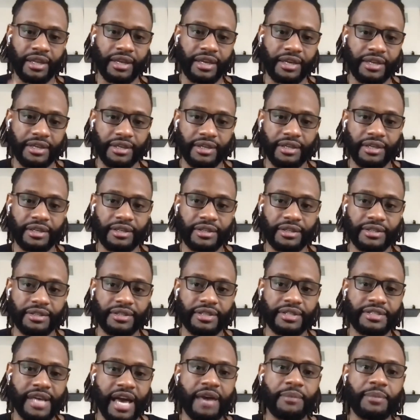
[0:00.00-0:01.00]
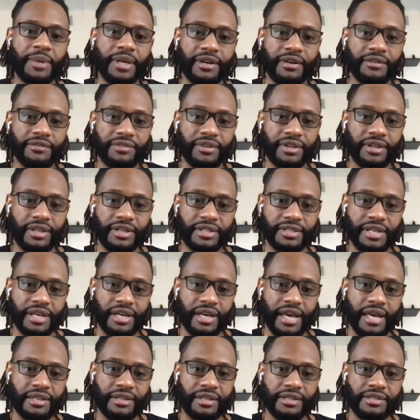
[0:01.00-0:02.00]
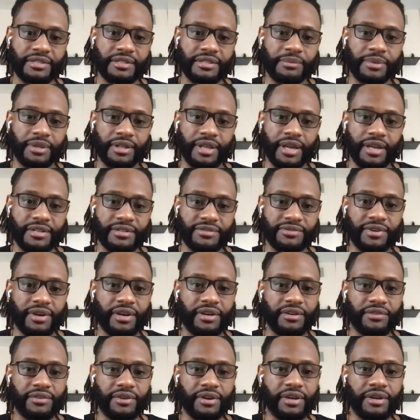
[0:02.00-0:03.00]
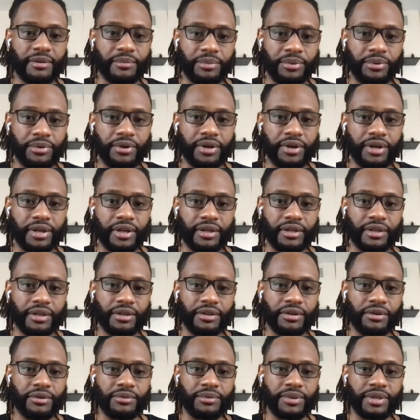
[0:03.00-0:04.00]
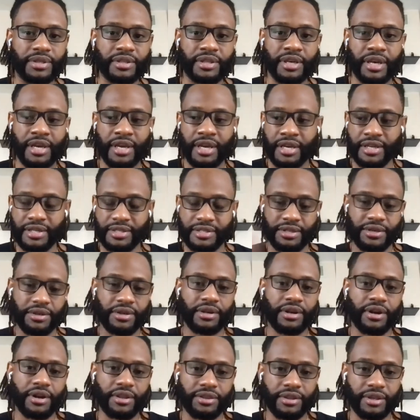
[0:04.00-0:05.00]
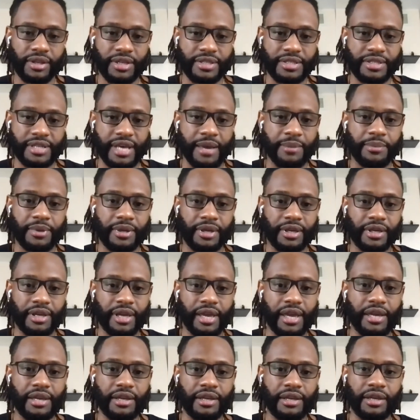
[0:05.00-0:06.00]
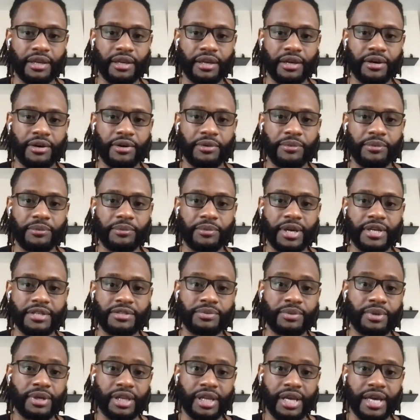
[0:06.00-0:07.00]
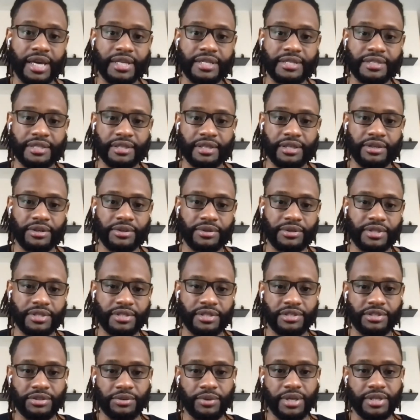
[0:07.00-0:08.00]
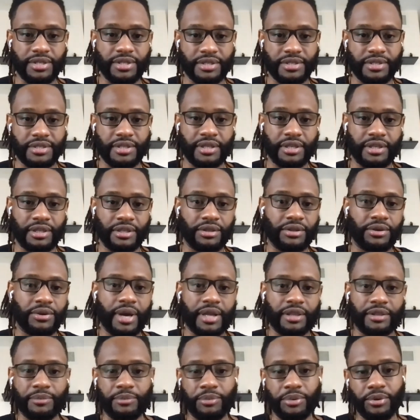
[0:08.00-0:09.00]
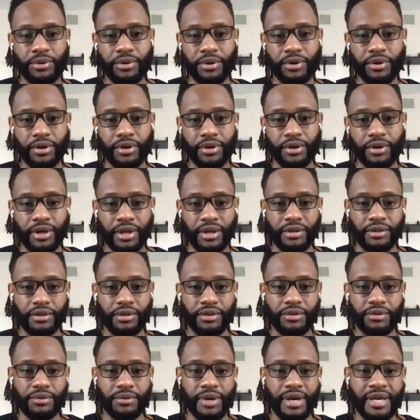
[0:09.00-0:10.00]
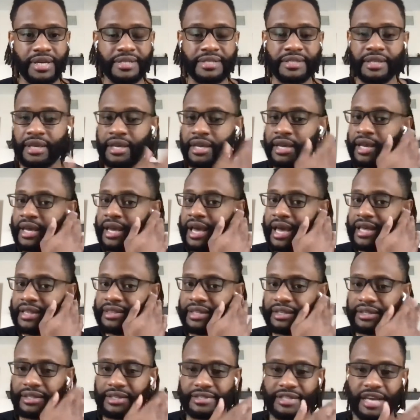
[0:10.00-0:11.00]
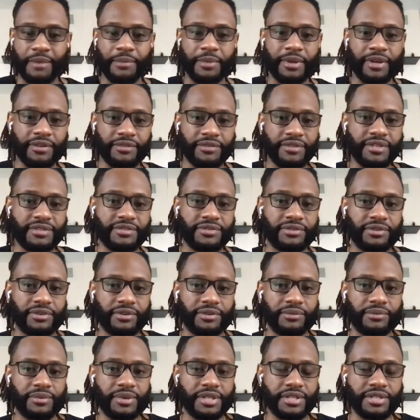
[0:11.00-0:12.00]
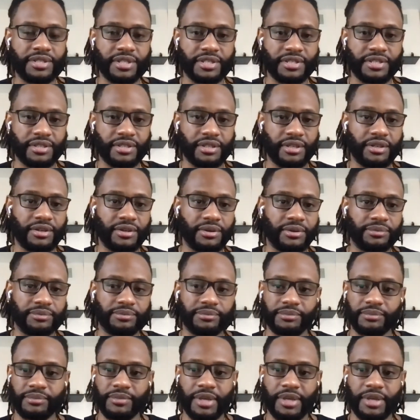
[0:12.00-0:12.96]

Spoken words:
the timing of it is, I think, something mm-hmm. that is very, very important, you know, with mm-hmm. considering everything that's happening in Haiti, as well as, you know, the situations, you know, at the border here in the U.S. Mm-hmm. I think the timing of this film is just, you know,